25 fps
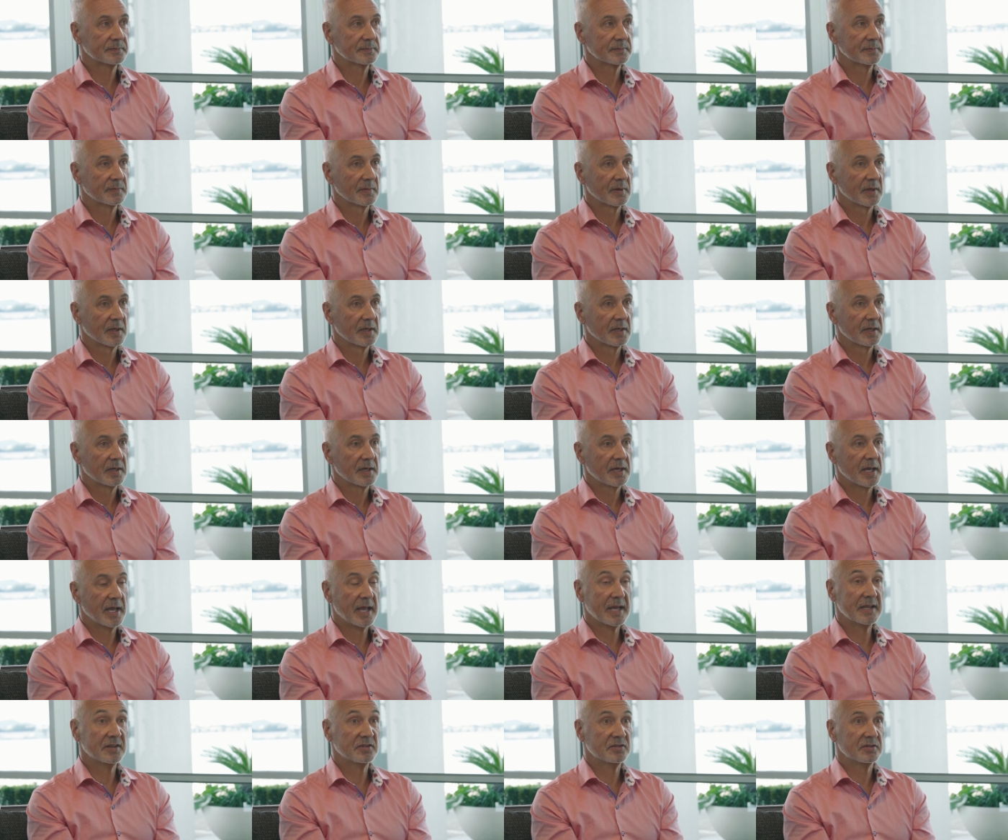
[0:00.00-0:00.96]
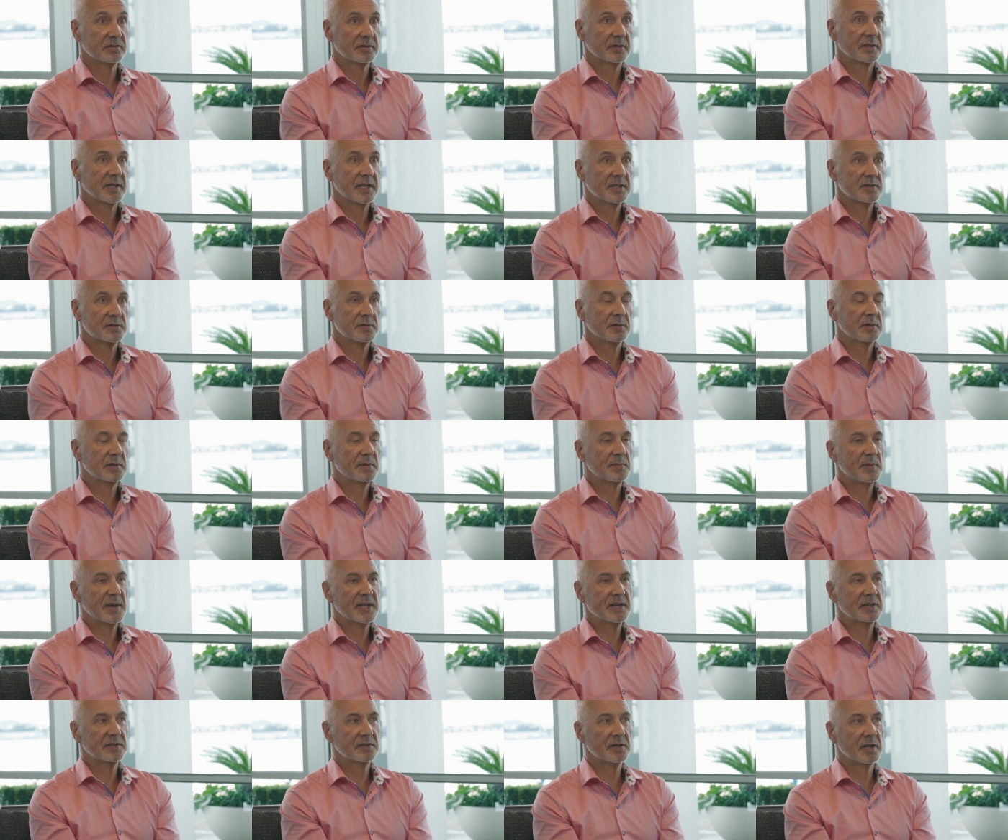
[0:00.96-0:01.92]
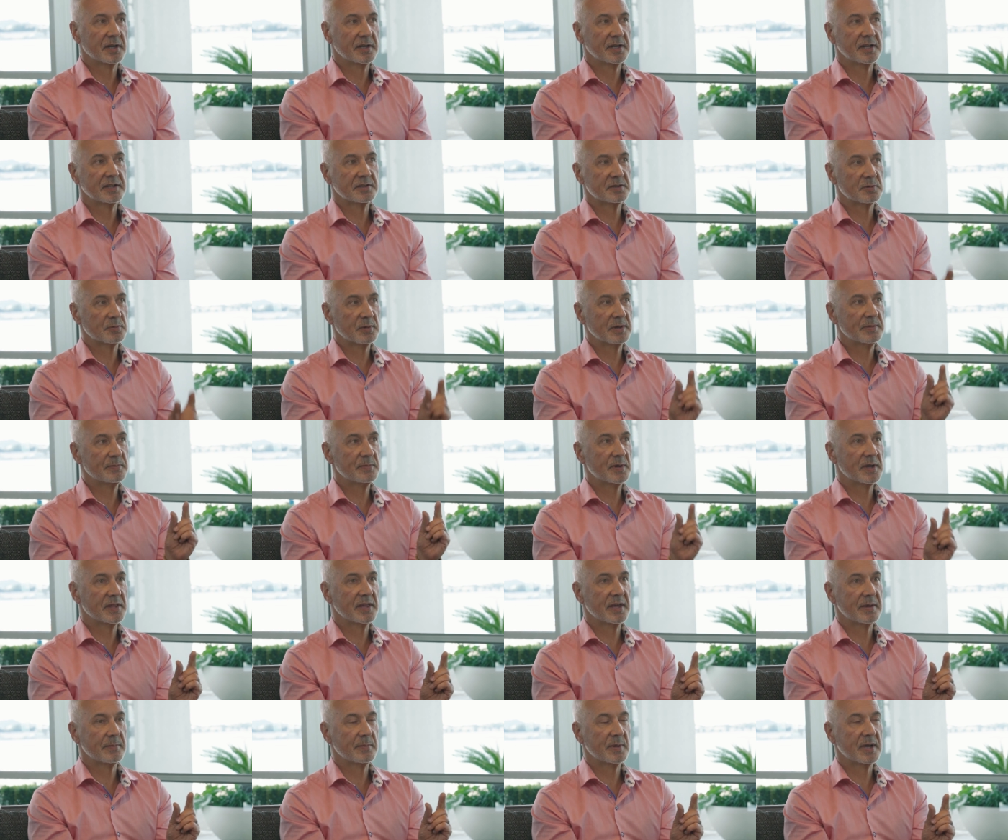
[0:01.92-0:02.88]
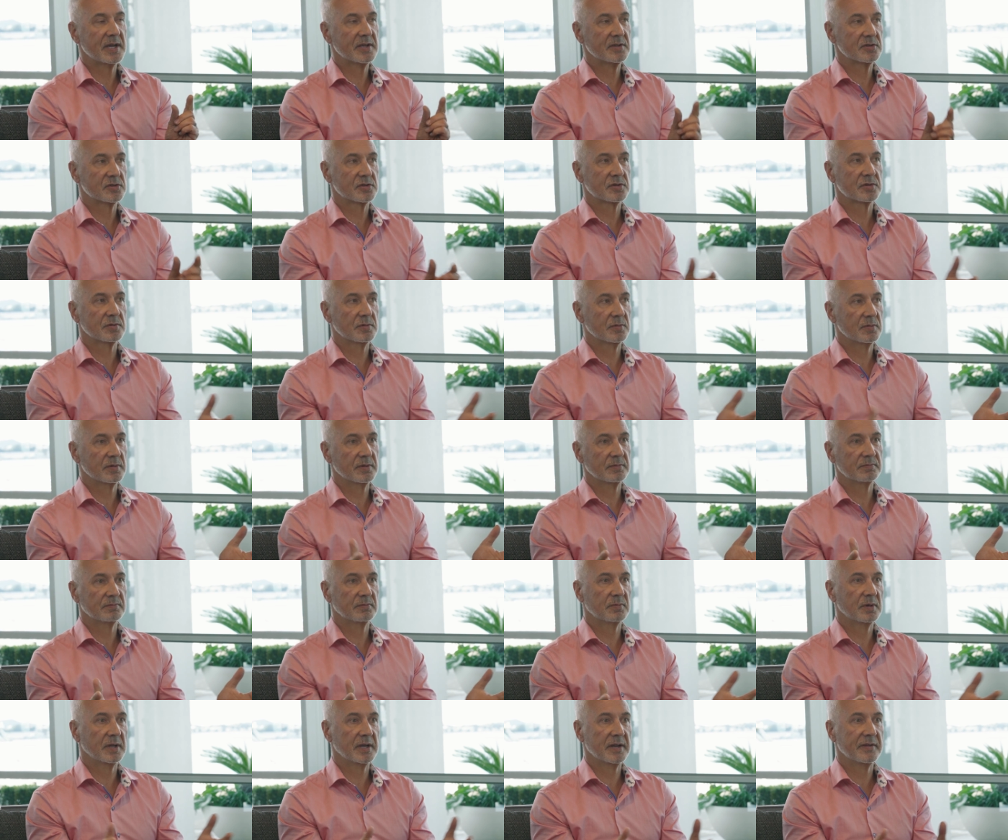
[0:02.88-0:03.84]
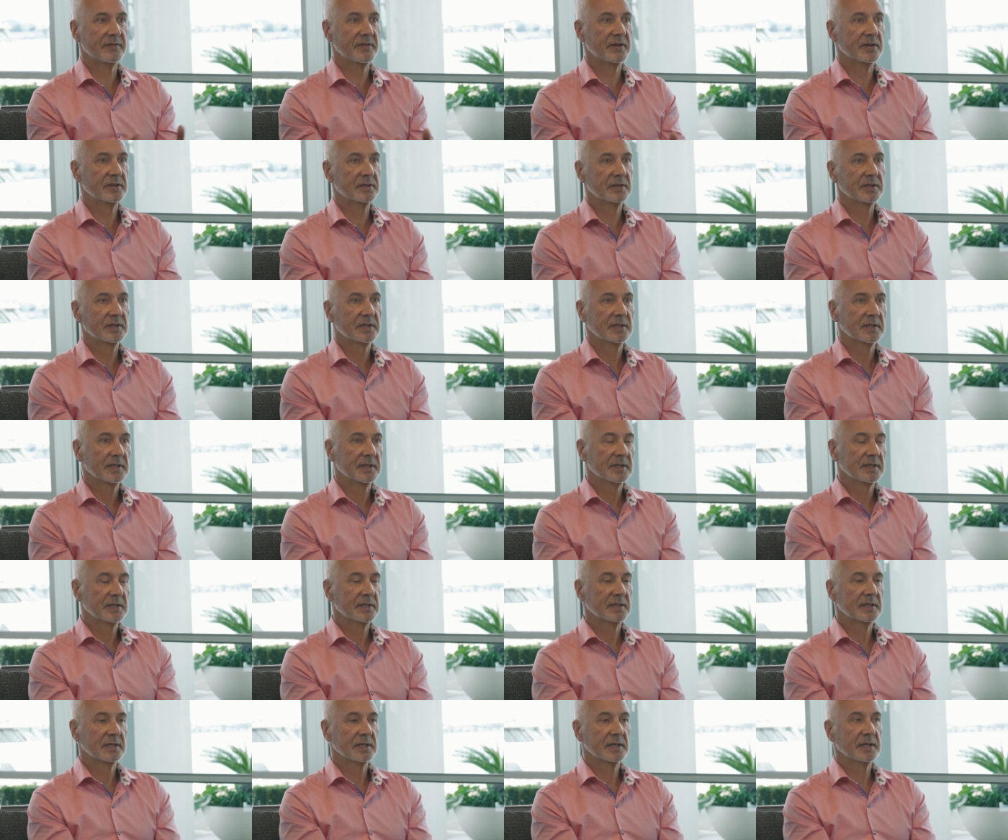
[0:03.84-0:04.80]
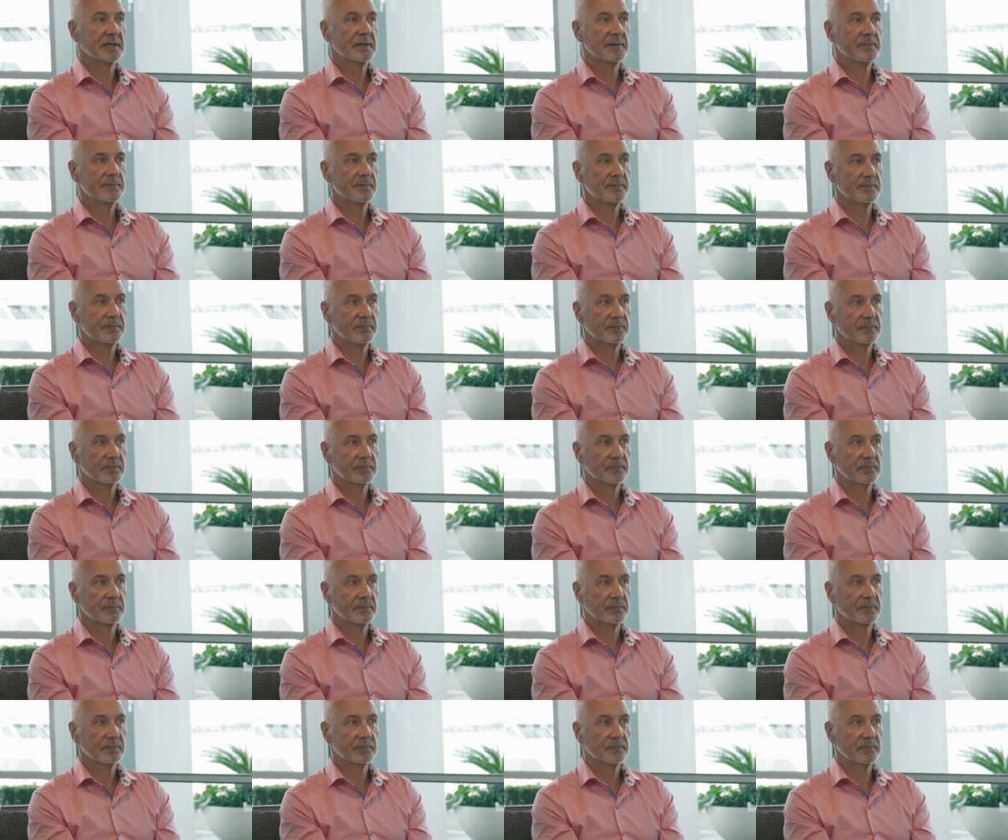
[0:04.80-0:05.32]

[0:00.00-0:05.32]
yeah, and that's all that mattered. I needed to win by that much or yeah. whatever. Um,